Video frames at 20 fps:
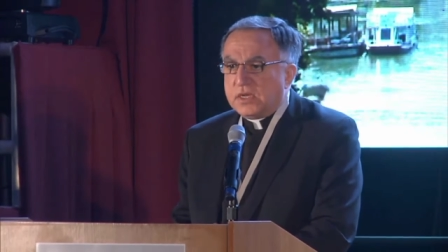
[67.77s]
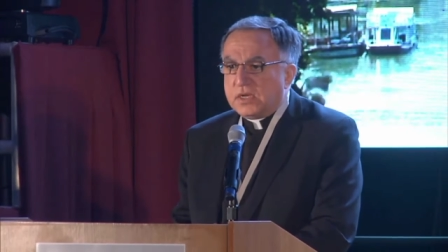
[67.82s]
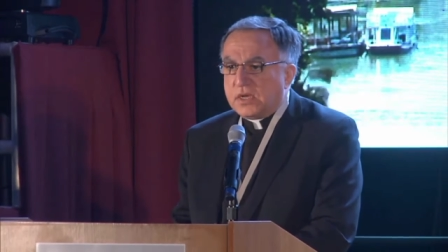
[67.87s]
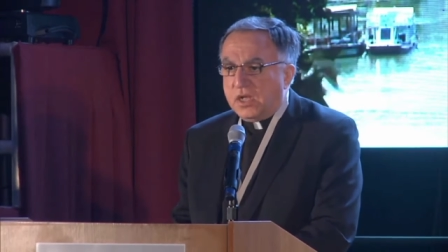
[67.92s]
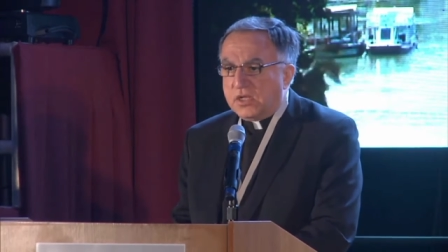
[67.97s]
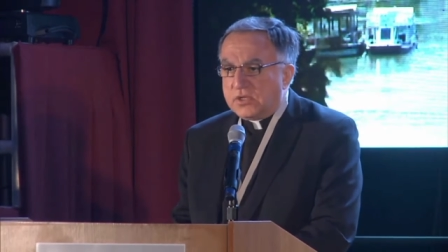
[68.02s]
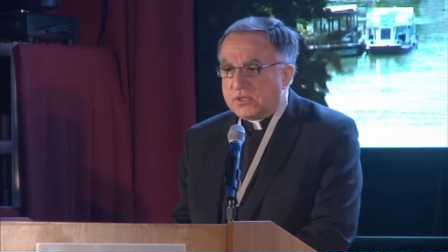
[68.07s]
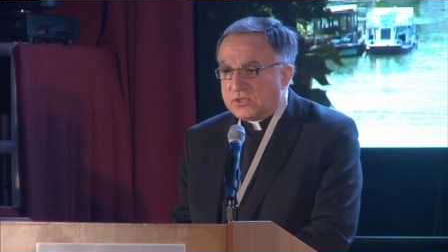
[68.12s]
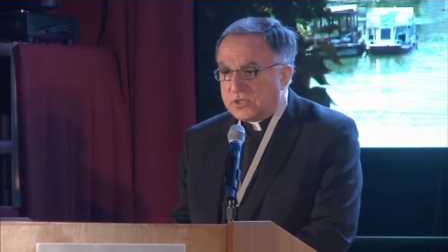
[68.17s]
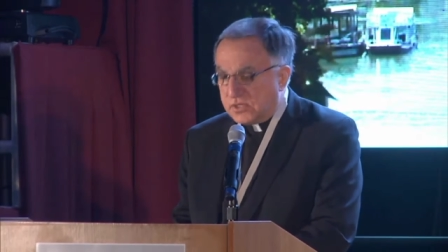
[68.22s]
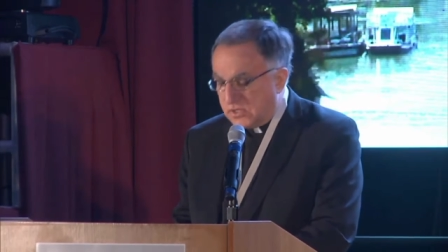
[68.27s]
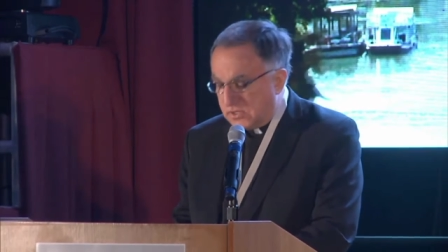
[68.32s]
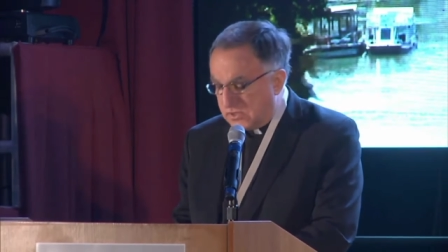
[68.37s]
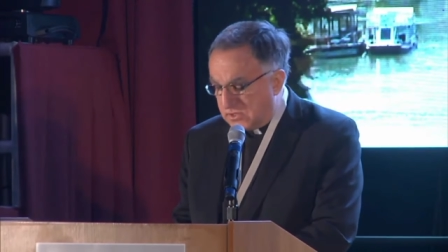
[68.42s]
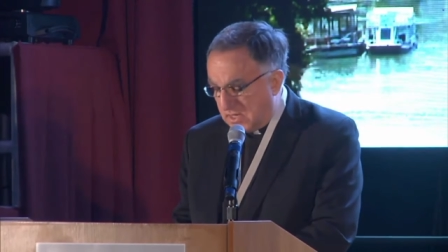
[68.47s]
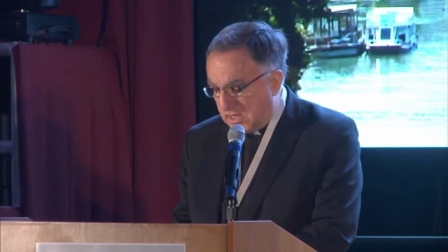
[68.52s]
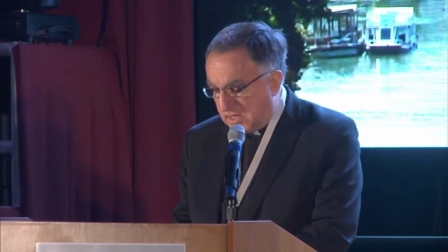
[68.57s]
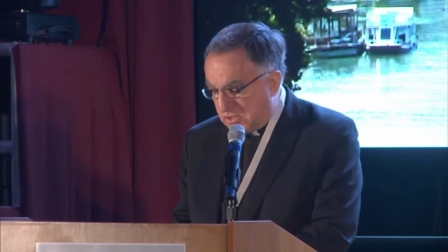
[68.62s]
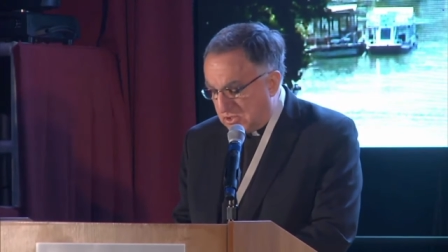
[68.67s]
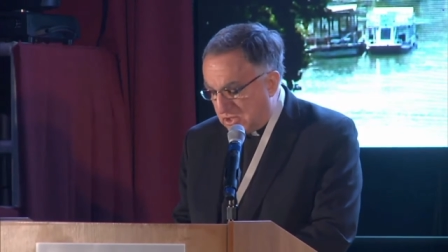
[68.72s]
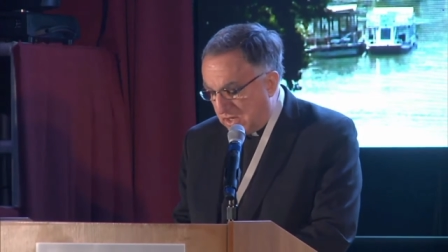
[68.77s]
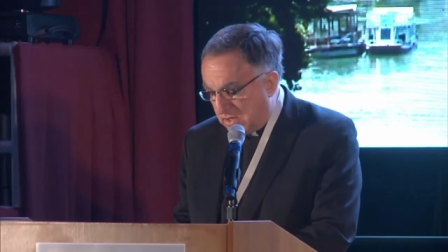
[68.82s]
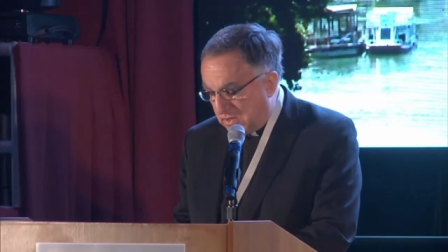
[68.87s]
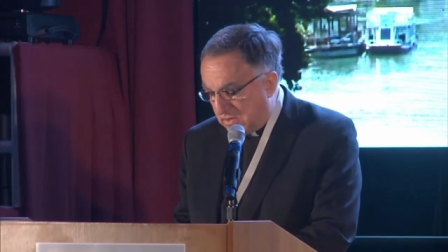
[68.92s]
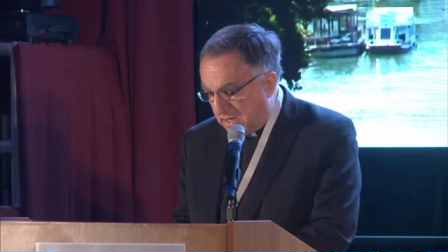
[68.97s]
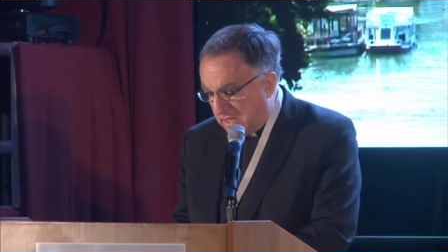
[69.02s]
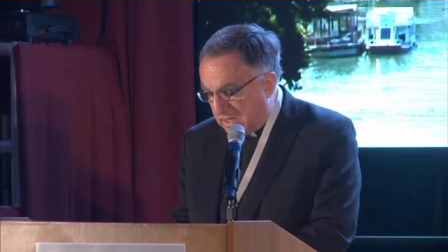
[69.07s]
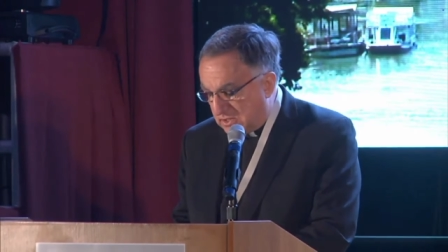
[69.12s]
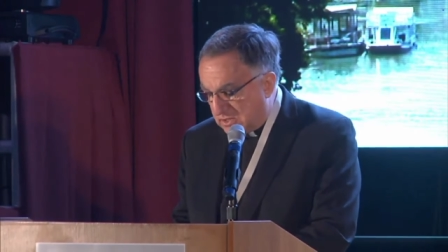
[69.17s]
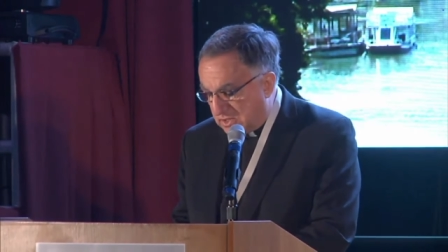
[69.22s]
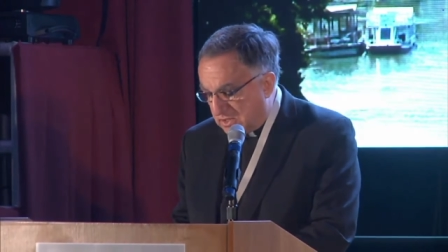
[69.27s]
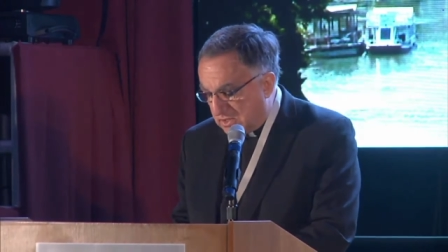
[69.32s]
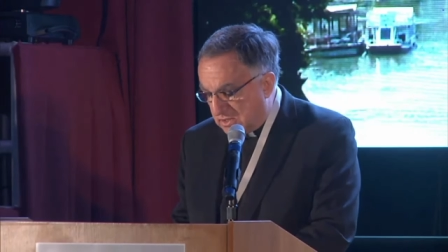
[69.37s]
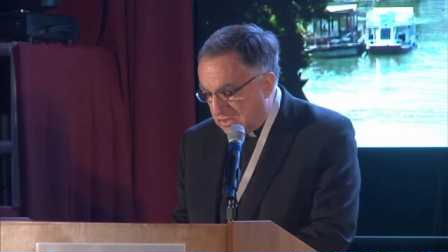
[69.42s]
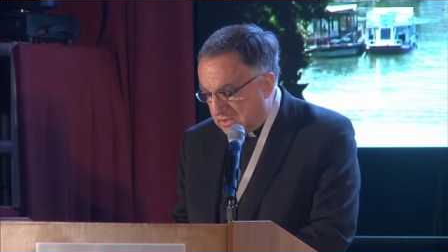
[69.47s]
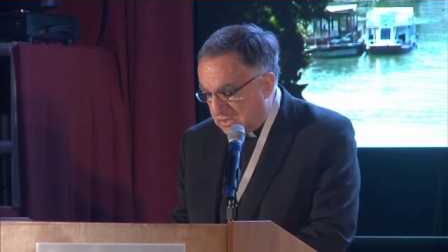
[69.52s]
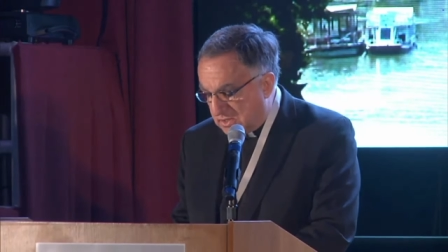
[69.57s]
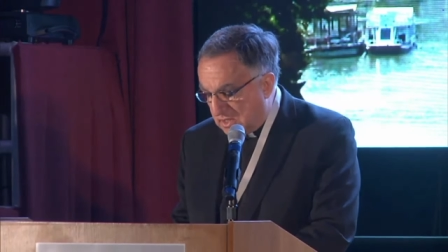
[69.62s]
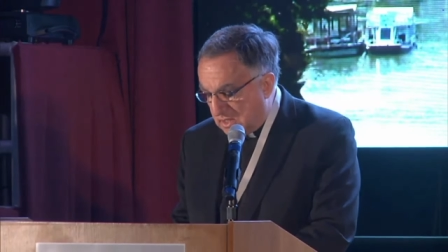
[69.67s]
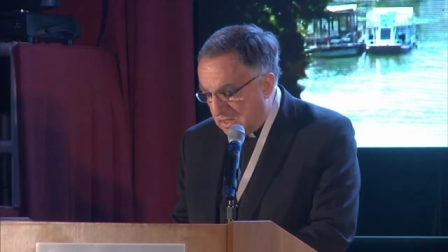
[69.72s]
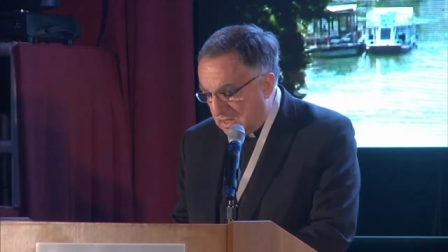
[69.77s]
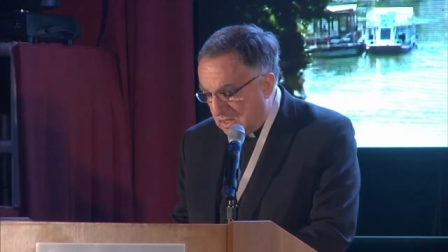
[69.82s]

cultures, and generations.